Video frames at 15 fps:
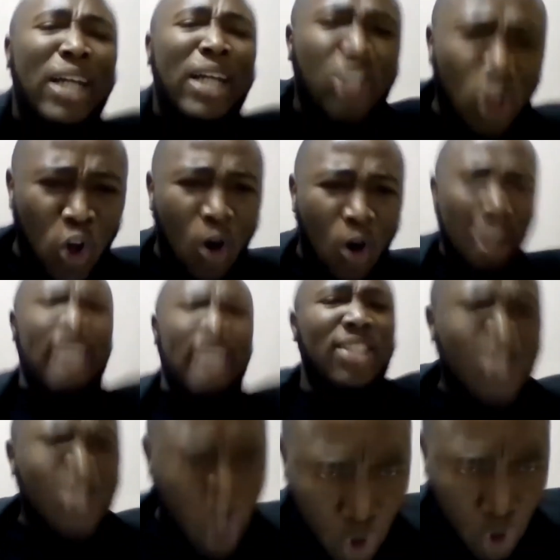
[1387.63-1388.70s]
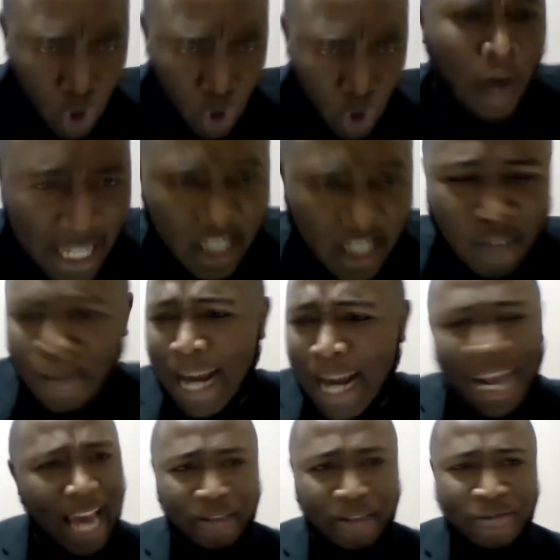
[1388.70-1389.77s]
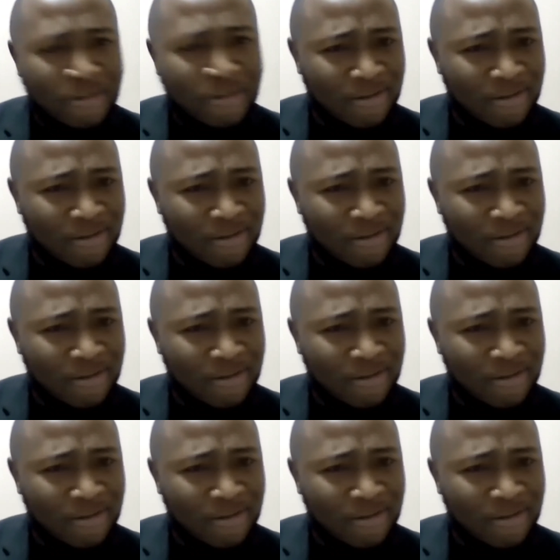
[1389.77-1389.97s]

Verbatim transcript: the Lord is the strength of my life.